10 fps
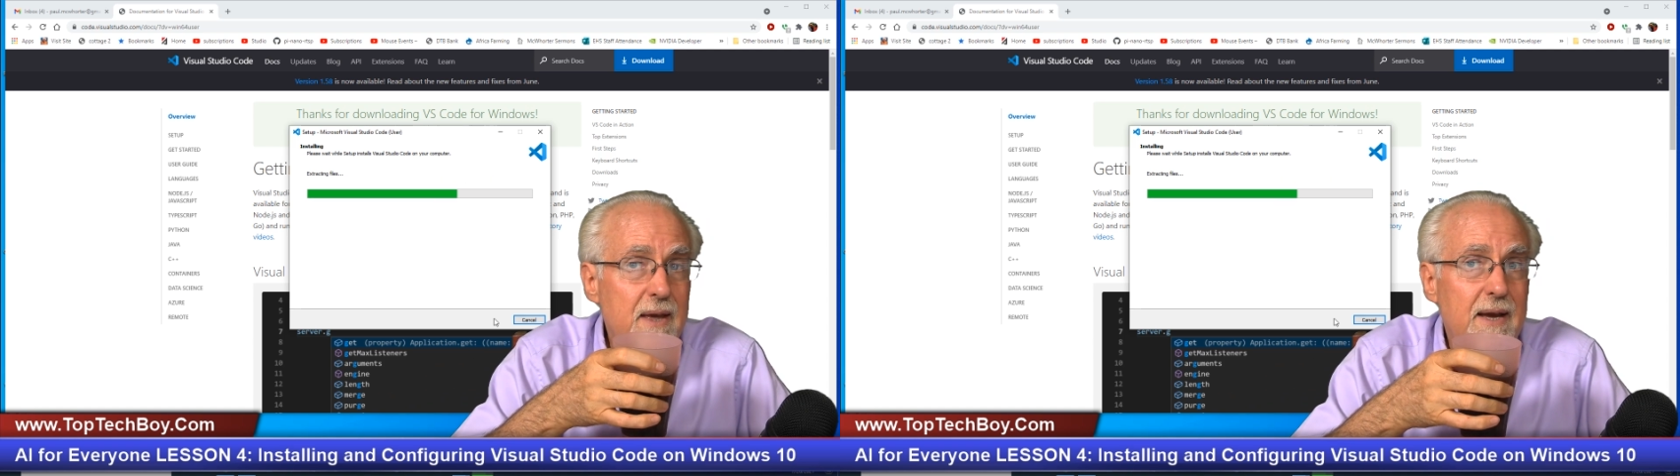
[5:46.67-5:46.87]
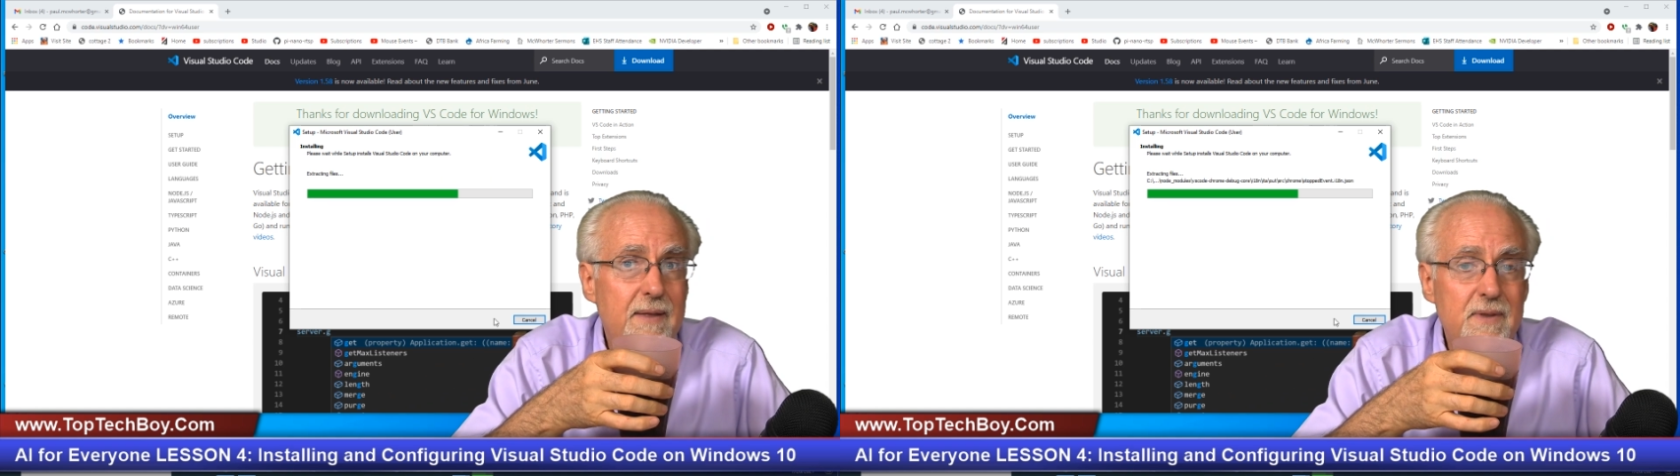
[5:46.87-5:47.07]

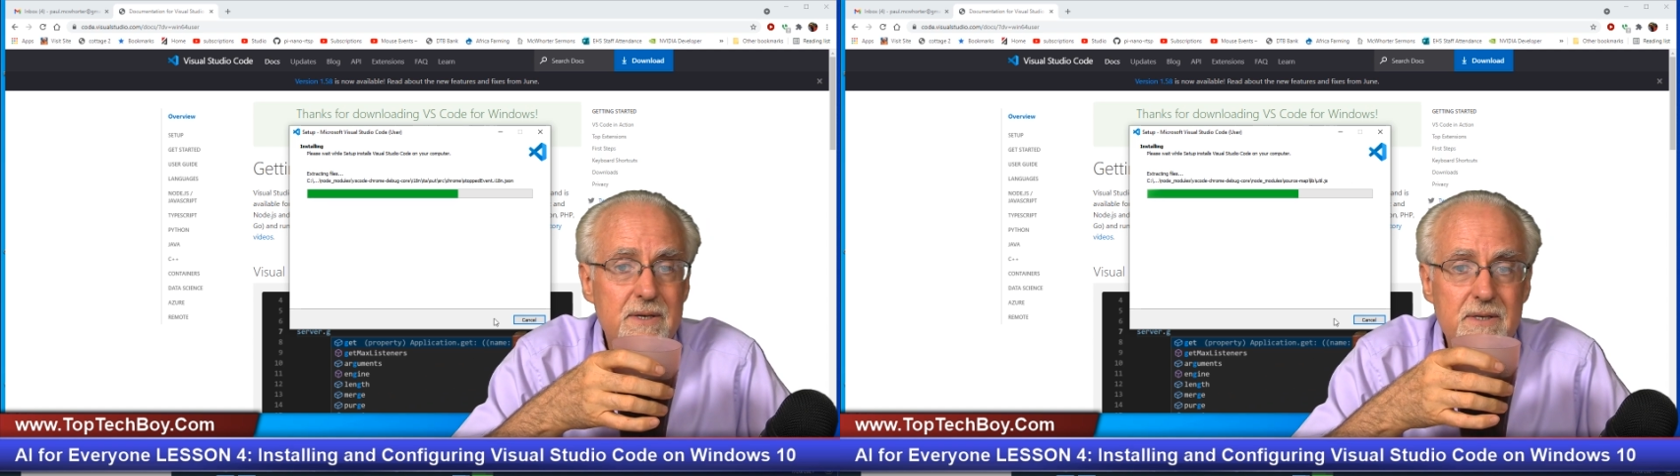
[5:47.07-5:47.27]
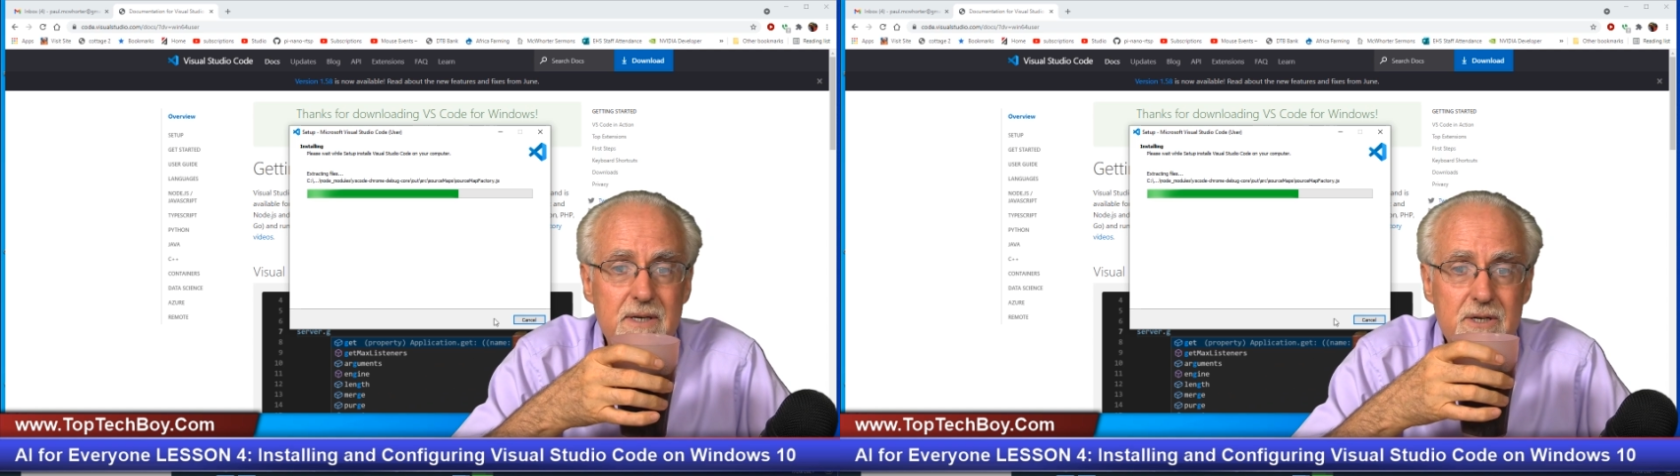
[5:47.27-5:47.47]
And
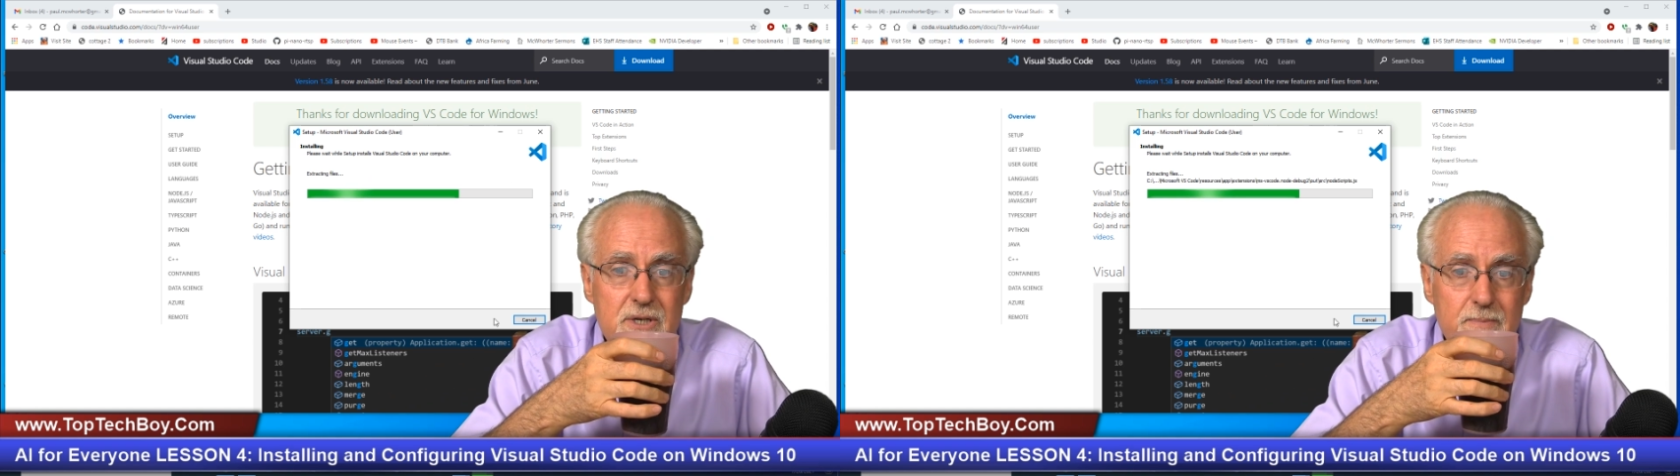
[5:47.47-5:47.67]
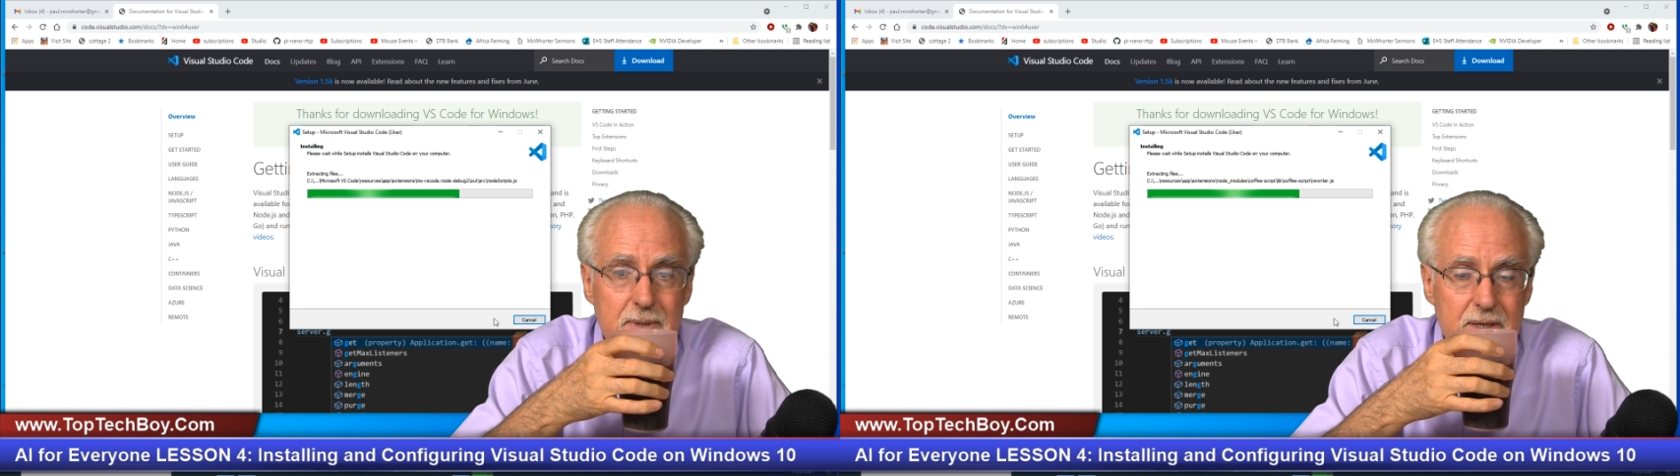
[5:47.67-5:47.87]
this thing
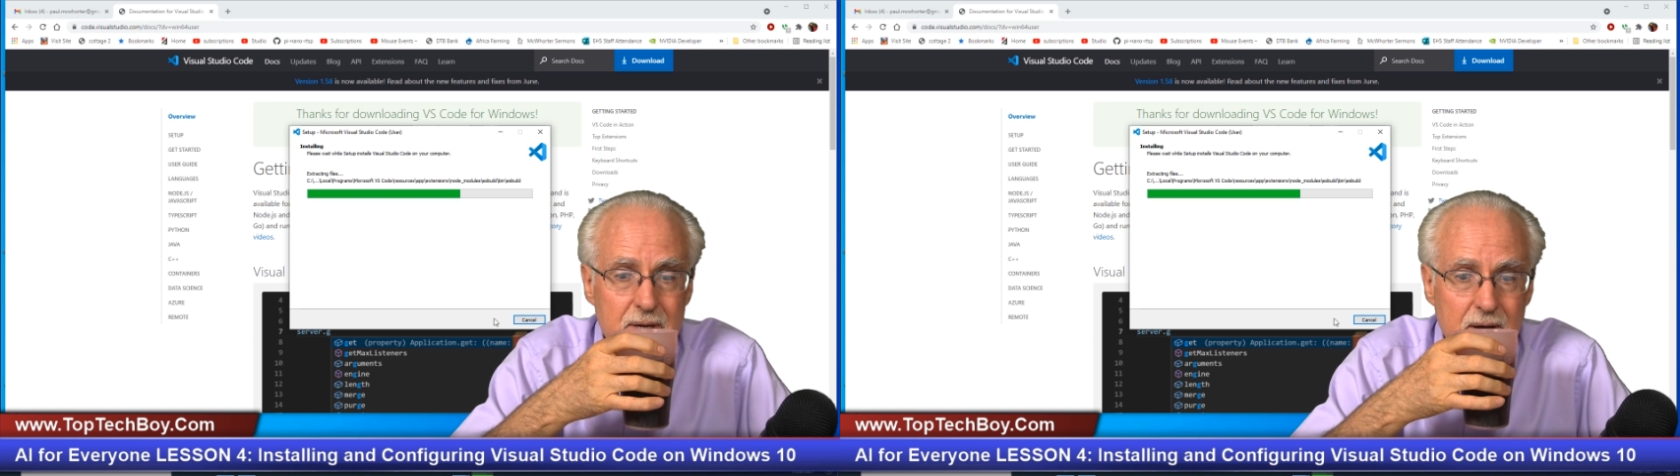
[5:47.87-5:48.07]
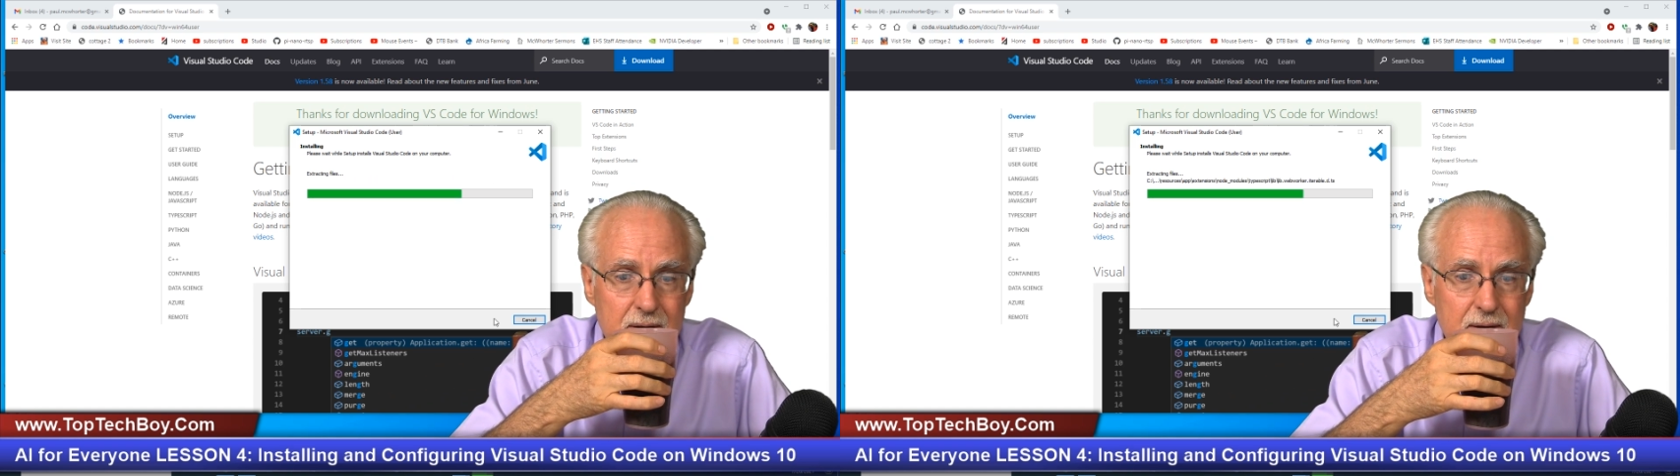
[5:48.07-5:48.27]
should be
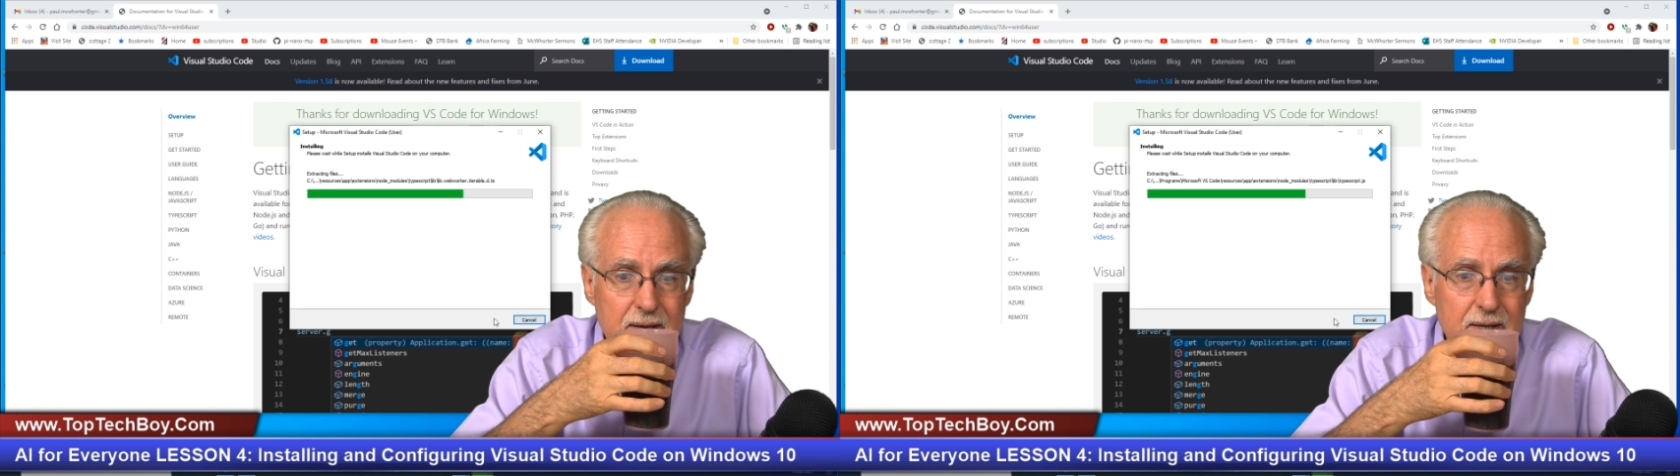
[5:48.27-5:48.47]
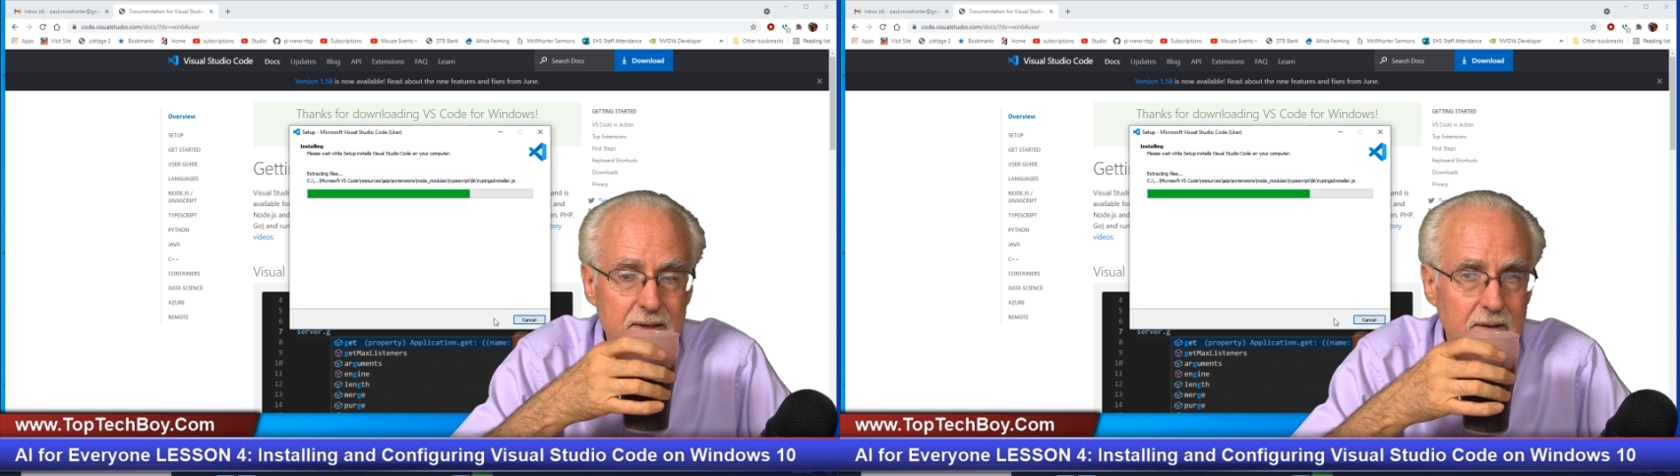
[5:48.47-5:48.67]
done
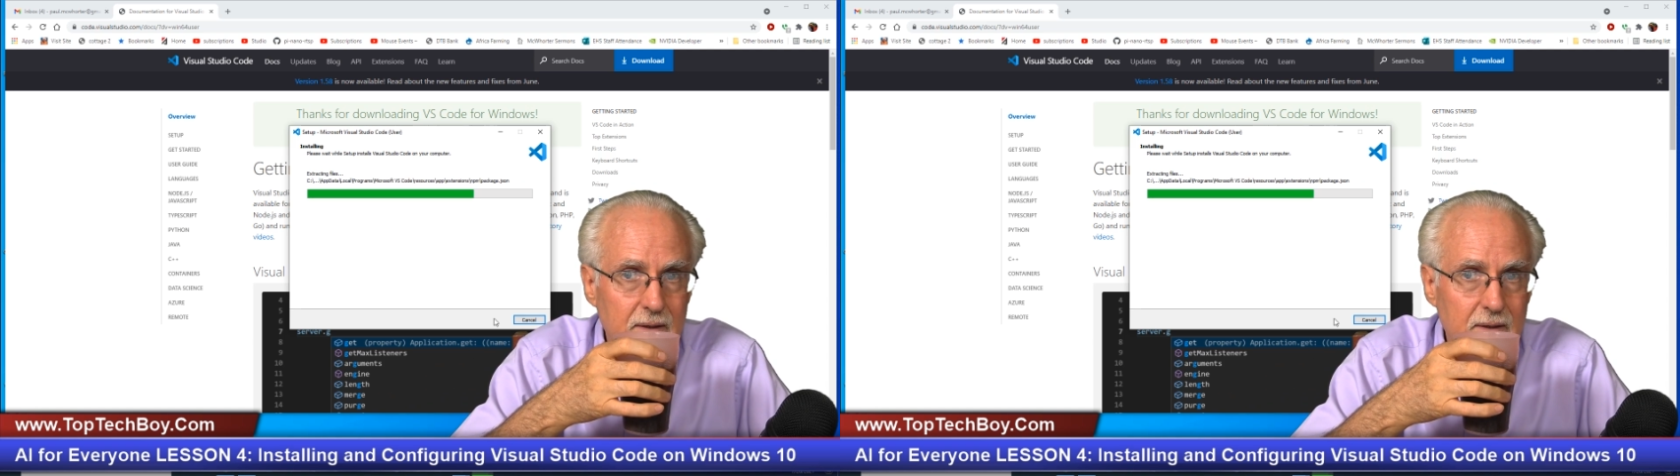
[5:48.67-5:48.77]
in